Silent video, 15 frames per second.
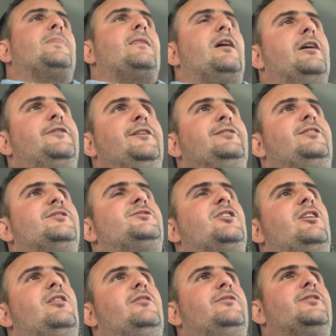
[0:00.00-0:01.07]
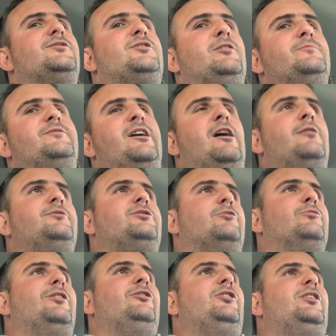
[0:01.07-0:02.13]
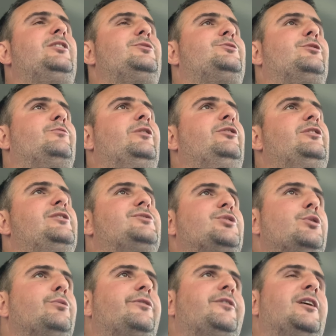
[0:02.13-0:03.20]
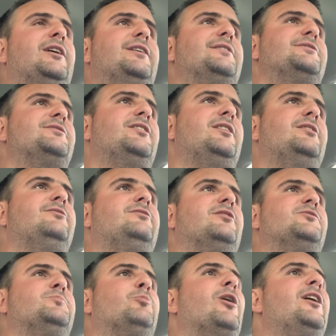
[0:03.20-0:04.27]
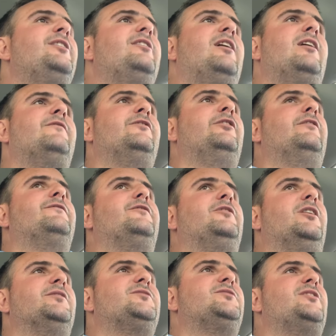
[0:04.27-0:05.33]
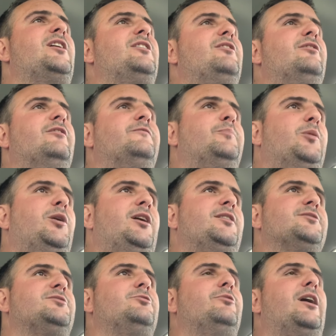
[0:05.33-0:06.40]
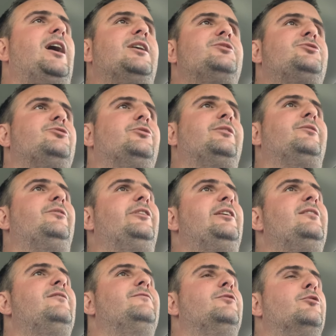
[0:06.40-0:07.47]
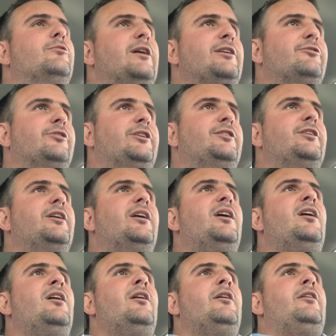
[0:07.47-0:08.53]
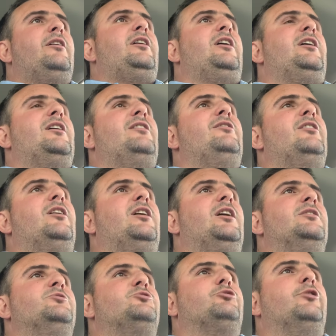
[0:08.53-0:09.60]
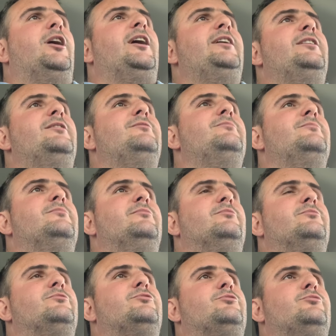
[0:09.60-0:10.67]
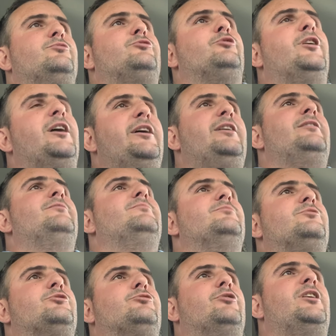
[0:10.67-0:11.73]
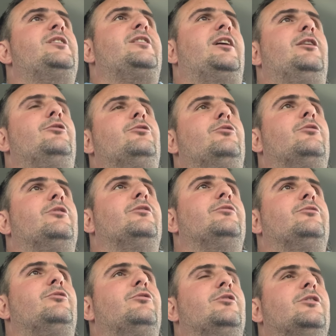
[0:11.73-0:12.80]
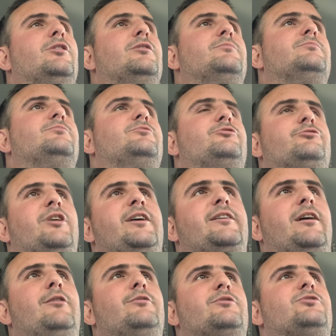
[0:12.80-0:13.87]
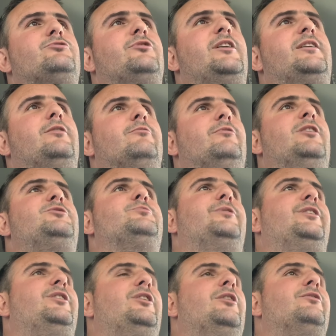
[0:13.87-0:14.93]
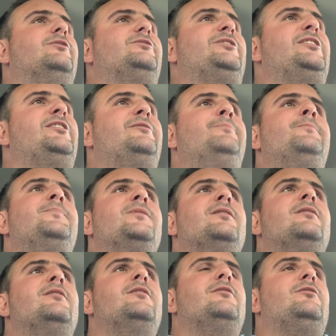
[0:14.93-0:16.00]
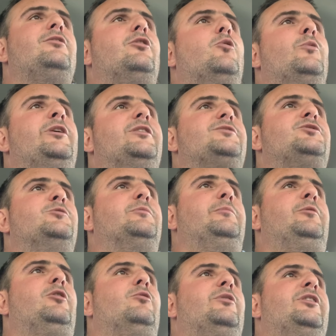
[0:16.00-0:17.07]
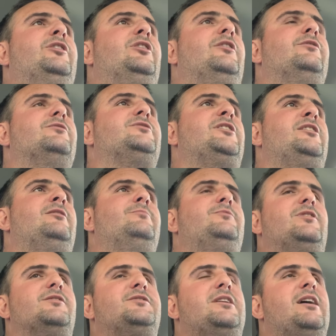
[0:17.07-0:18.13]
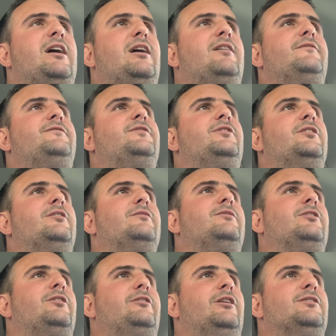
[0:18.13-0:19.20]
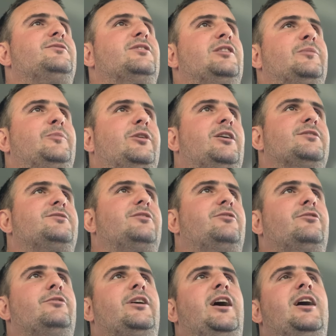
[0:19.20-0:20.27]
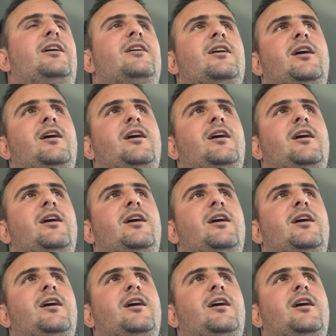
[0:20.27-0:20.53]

I think this comes down to really two things. Does Brady have enough guts and enough balls to actually leave New England and try and strike out or strike it rich with another team? You know, win a Super Bowl with another team. Does he have the guts and the balls to do that?